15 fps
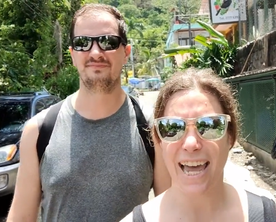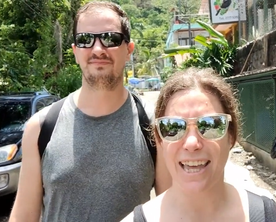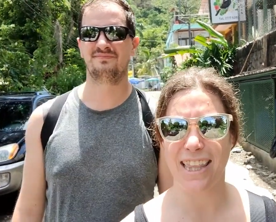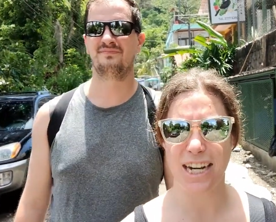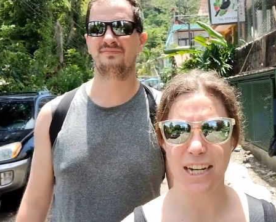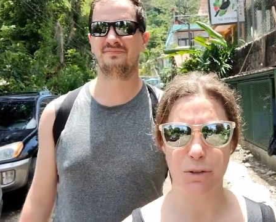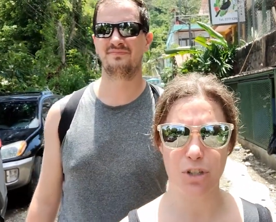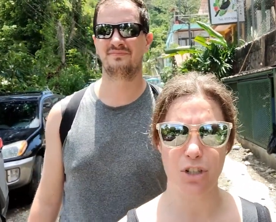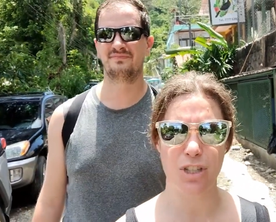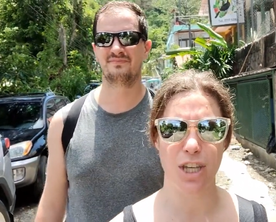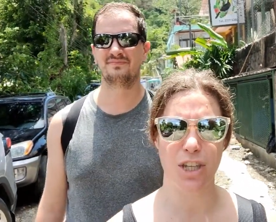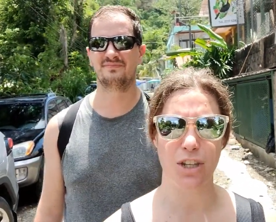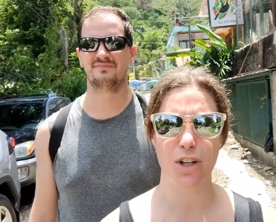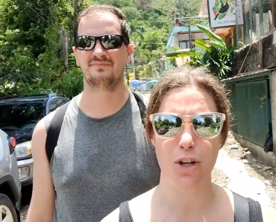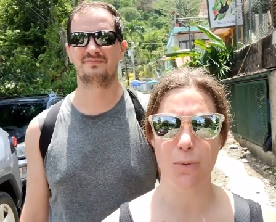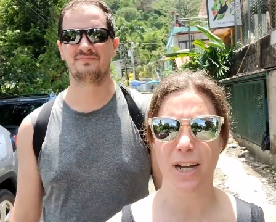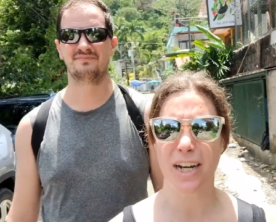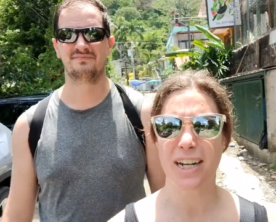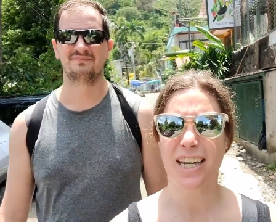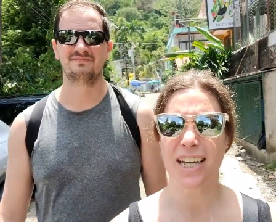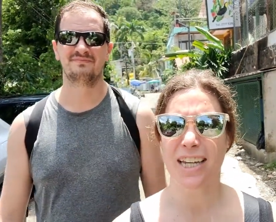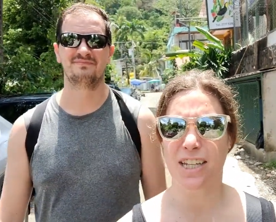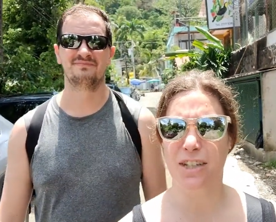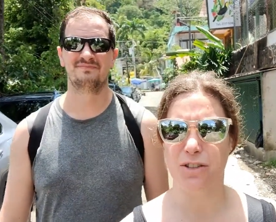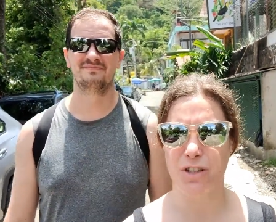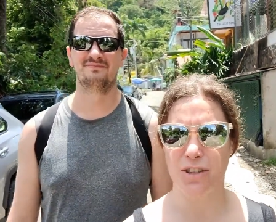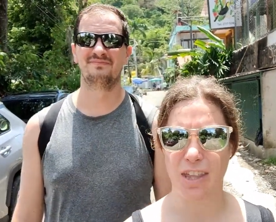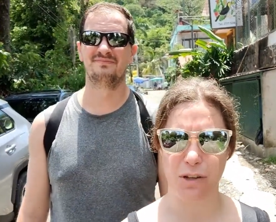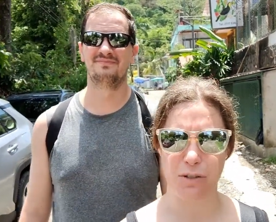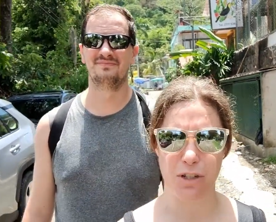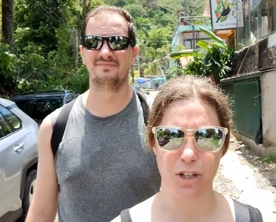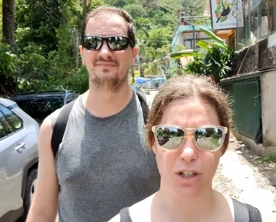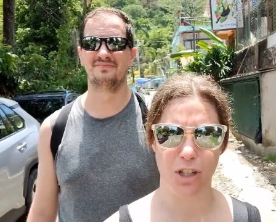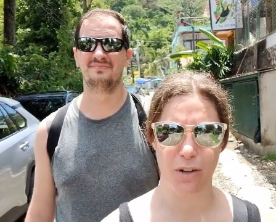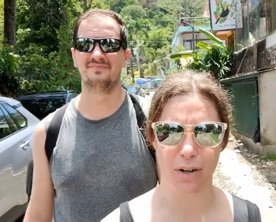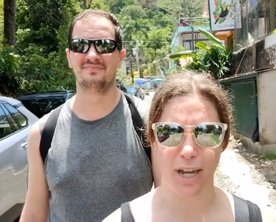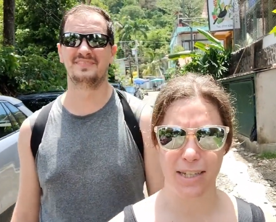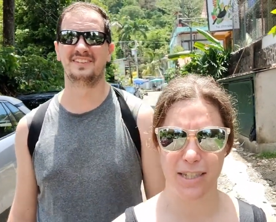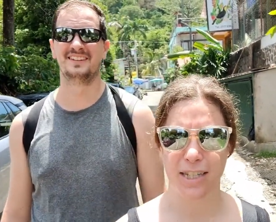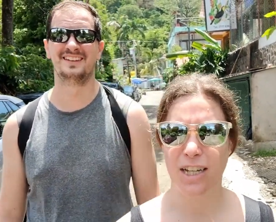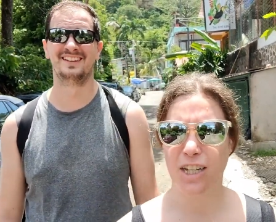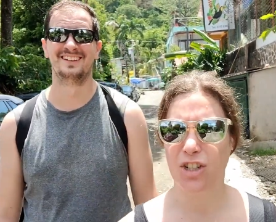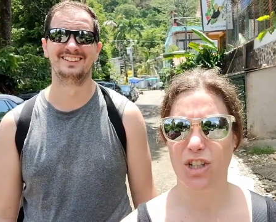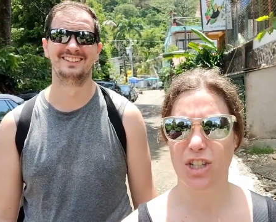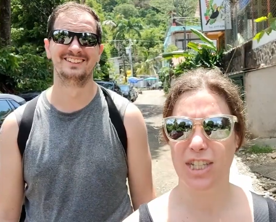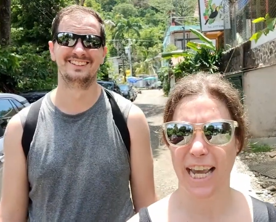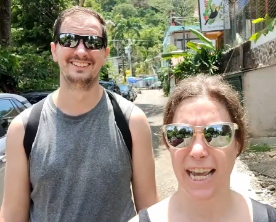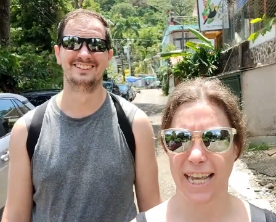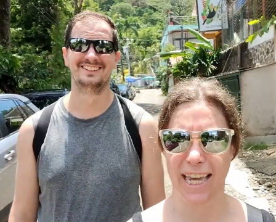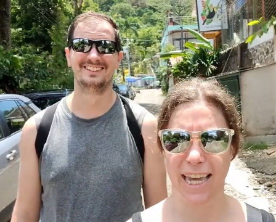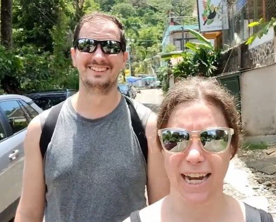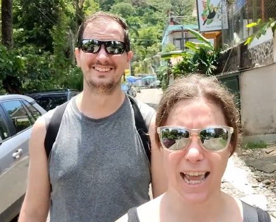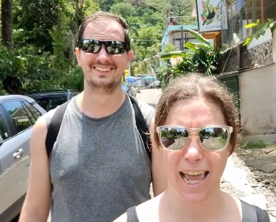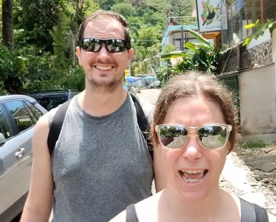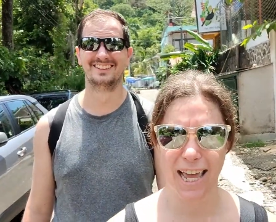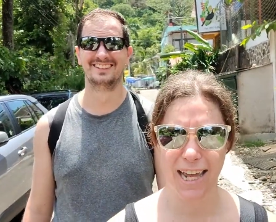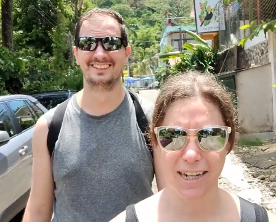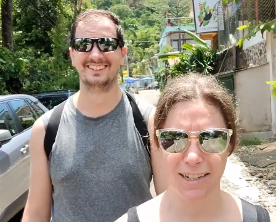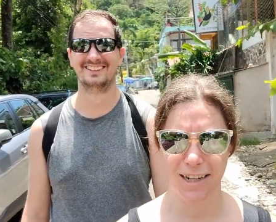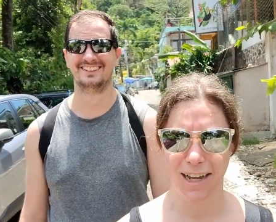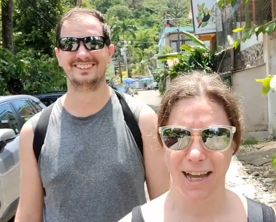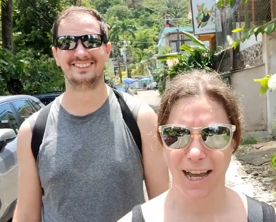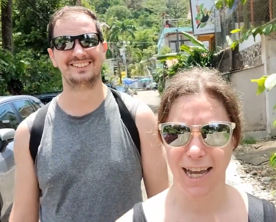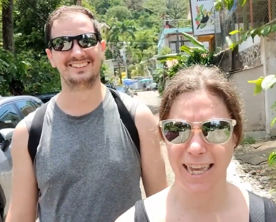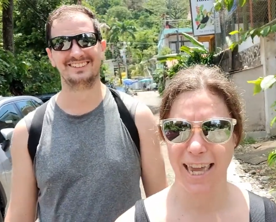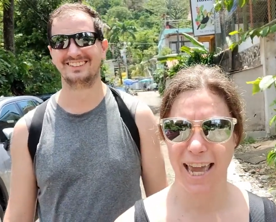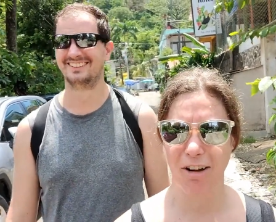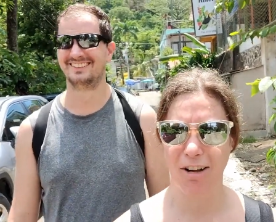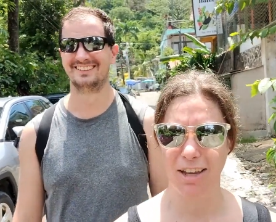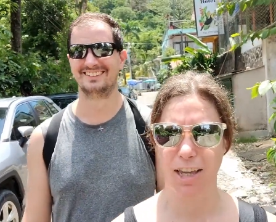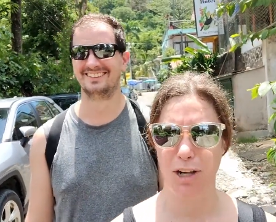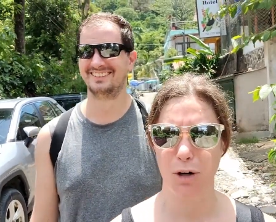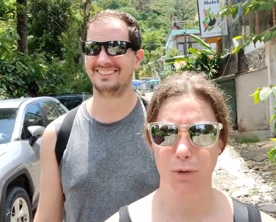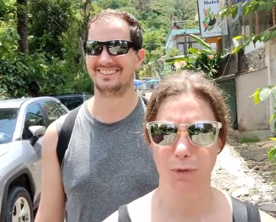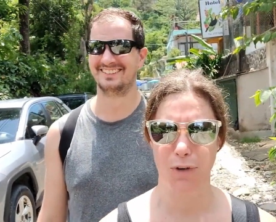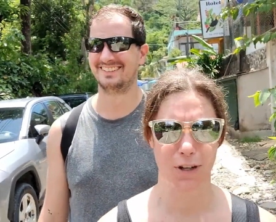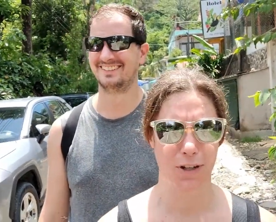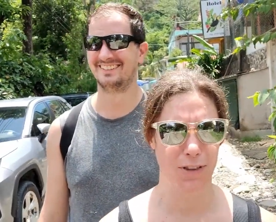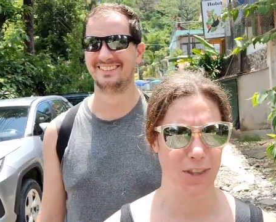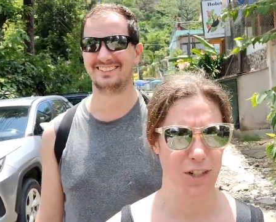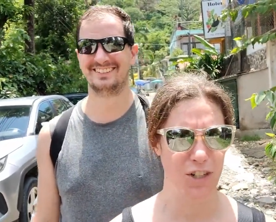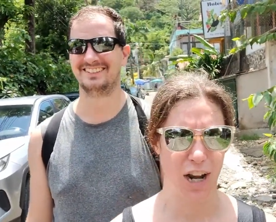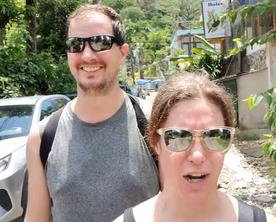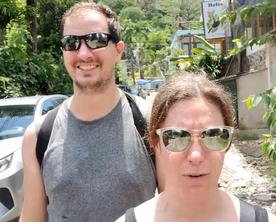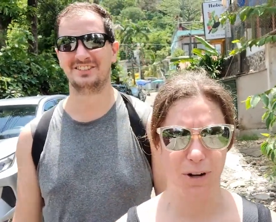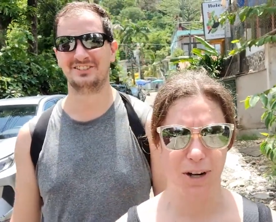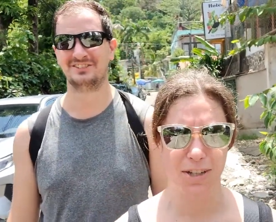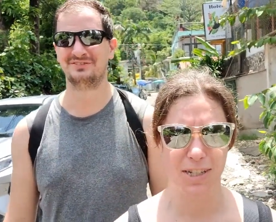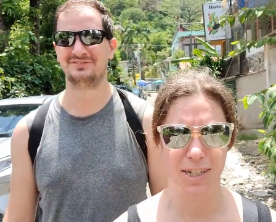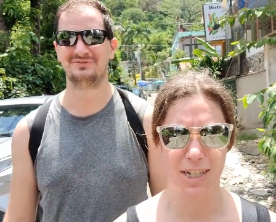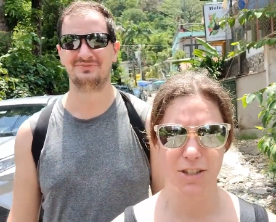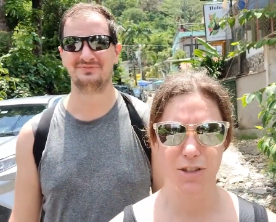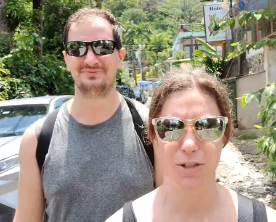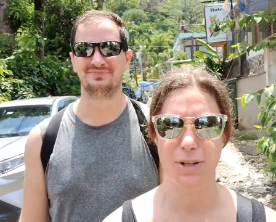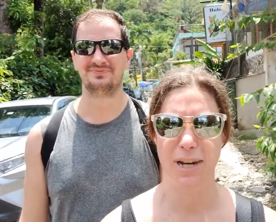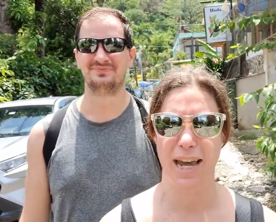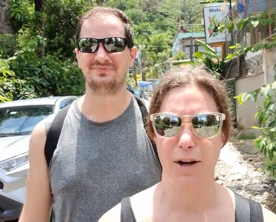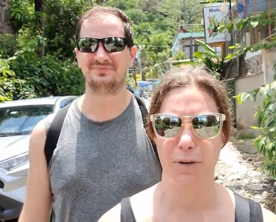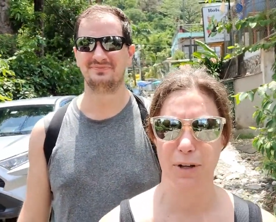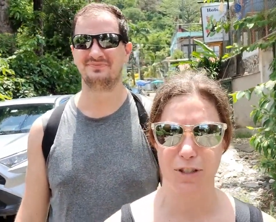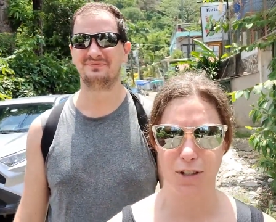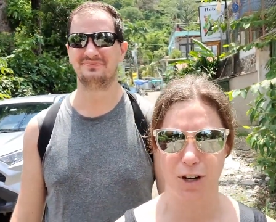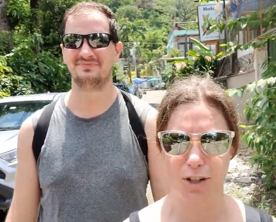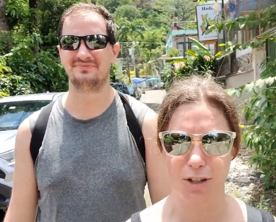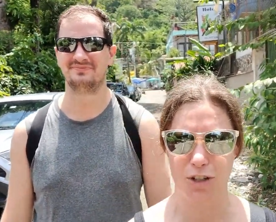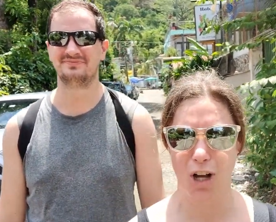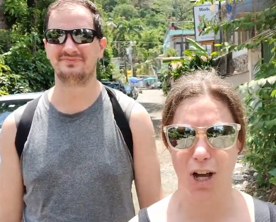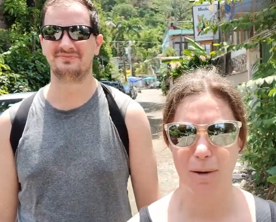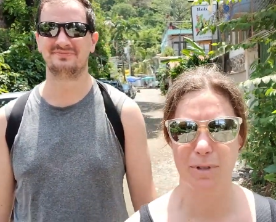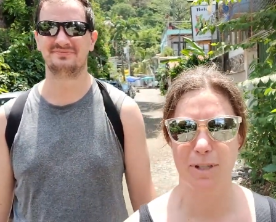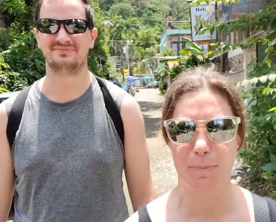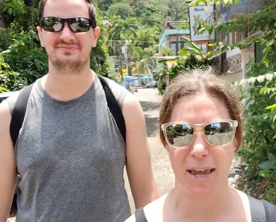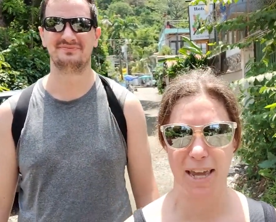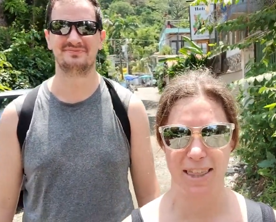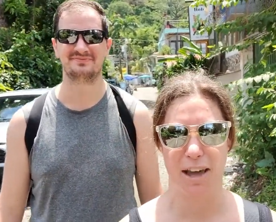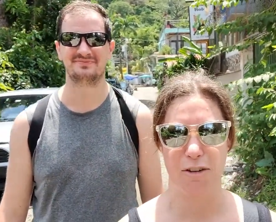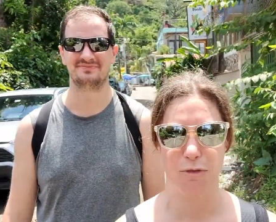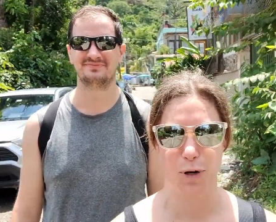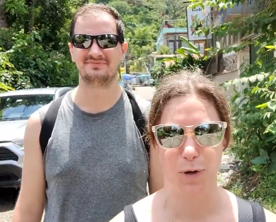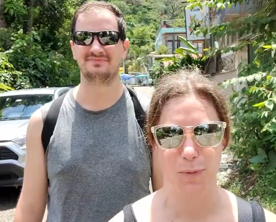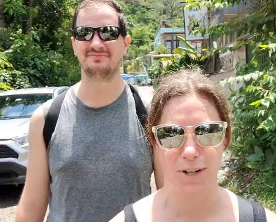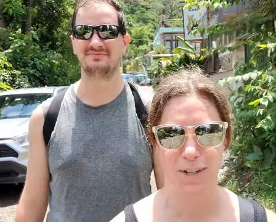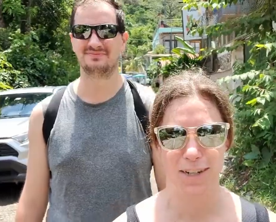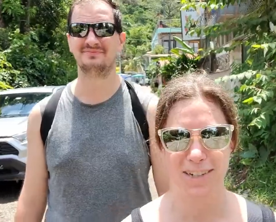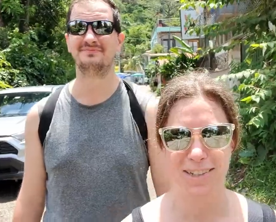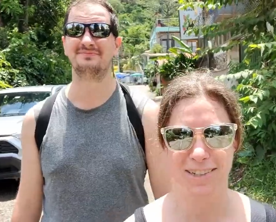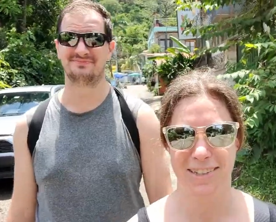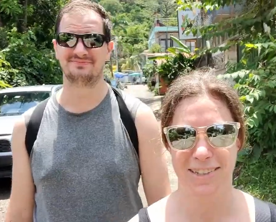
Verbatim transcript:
Speaker 1: And then he was just like, you know what? Here's a thousand colones. Just take it. And I cannot get over the generosity, so now it's our job to pay that forward.